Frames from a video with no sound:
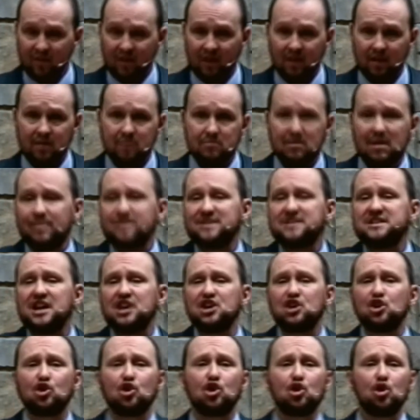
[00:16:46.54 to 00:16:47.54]
Maybe
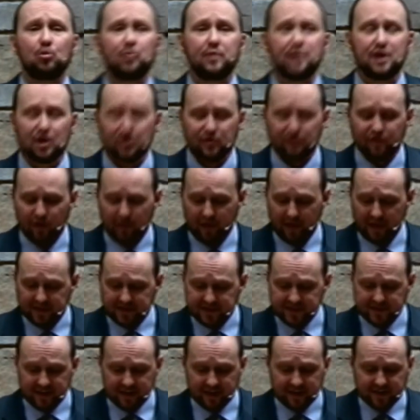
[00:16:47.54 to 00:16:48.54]
take your career for
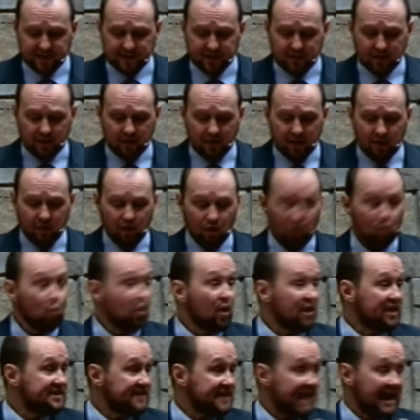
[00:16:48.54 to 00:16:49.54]
instance.
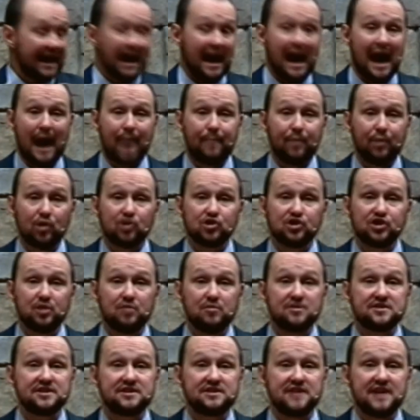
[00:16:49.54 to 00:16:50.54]
One day I personally
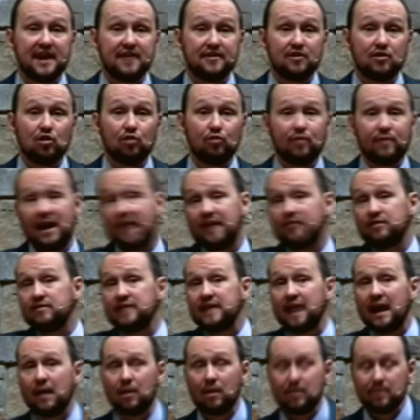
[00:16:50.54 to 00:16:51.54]
was a technical writer,
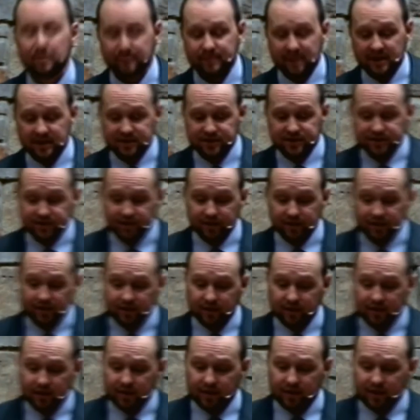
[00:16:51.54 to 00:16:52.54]
now I'm a minister.
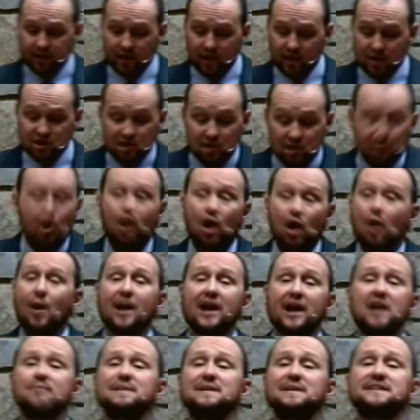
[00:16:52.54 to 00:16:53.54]
Tomorrow I
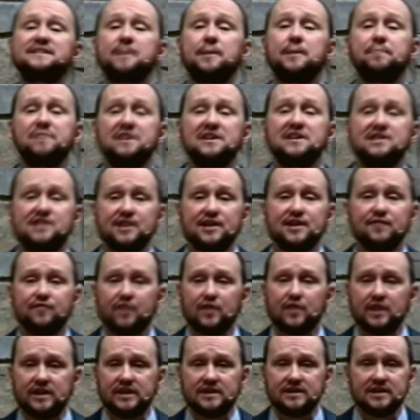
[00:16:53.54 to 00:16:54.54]
could be something
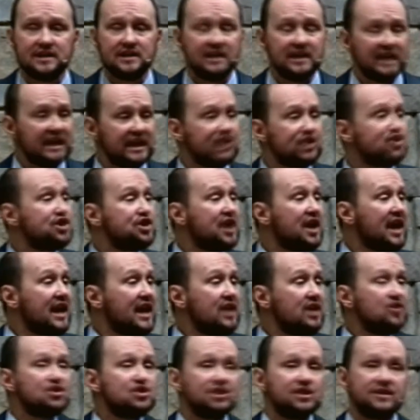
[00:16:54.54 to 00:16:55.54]
different. It
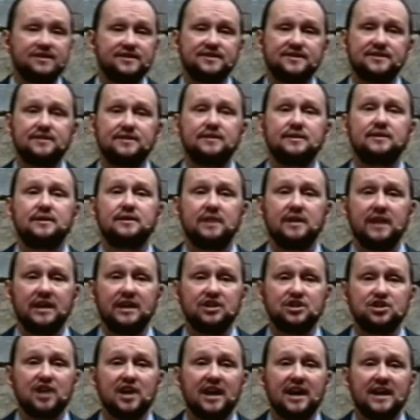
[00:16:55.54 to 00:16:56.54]
changes. It
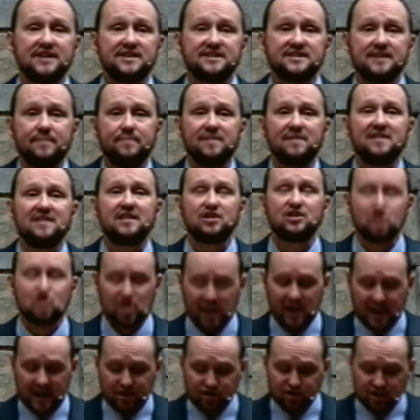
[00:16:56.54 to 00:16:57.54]
cha it's something that
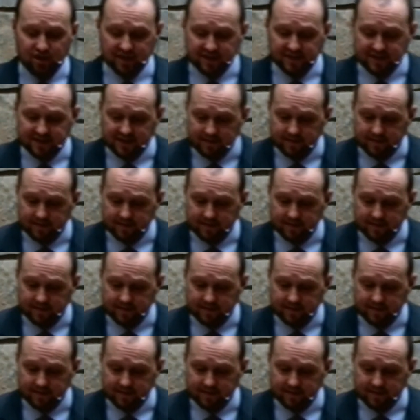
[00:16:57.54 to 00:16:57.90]
changes.